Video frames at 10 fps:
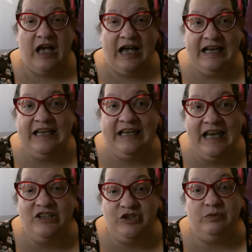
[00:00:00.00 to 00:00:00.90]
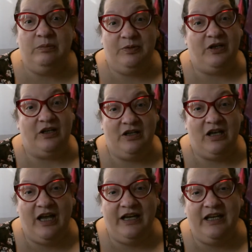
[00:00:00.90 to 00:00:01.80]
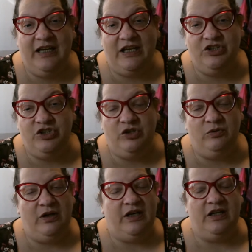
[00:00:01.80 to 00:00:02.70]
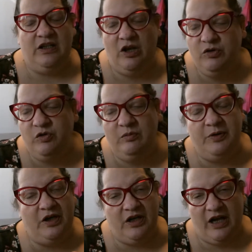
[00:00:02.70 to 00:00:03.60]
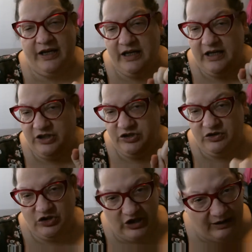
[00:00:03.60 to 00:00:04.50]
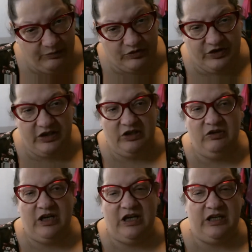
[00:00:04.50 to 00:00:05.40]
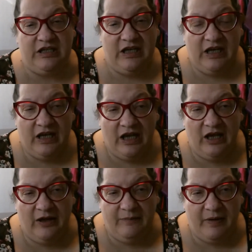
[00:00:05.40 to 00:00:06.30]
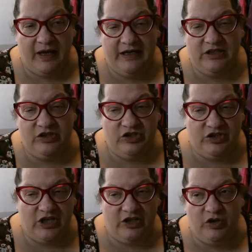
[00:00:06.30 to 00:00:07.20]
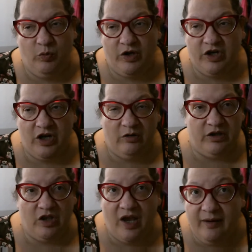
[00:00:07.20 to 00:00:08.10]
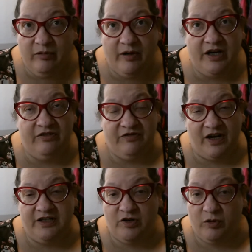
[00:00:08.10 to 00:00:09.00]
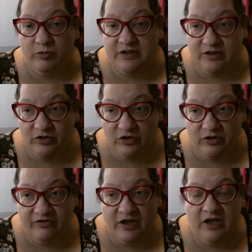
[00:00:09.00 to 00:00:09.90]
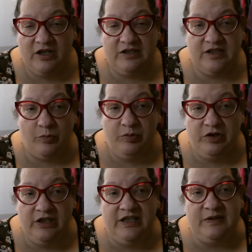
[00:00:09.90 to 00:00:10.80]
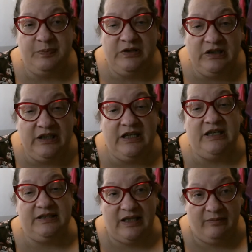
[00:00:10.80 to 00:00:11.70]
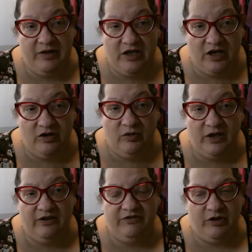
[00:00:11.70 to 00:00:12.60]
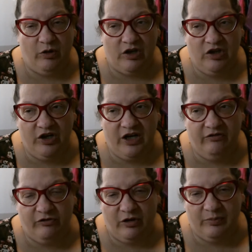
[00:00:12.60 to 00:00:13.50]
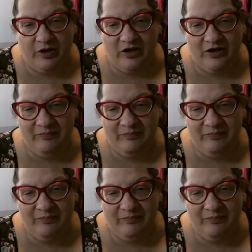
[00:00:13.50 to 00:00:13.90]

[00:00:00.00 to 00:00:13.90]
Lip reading: I can get you a book. I can loan you a book. I can get you the chapters that you need. I can tell you where to go in the library to find it on reserve. So please, please let me know if you are looking for a book.